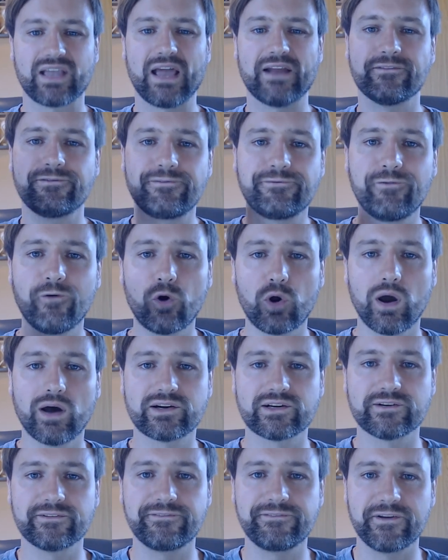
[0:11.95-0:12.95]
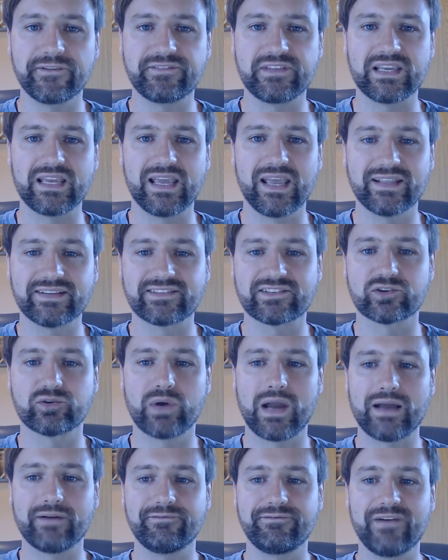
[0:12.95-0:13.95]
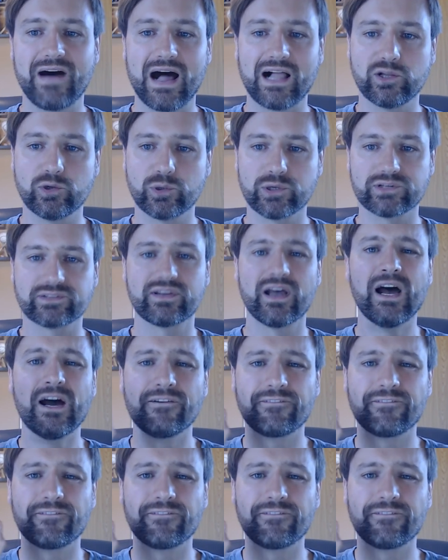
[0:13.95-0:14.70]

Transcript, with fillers: and four hundred fifty Instagram followers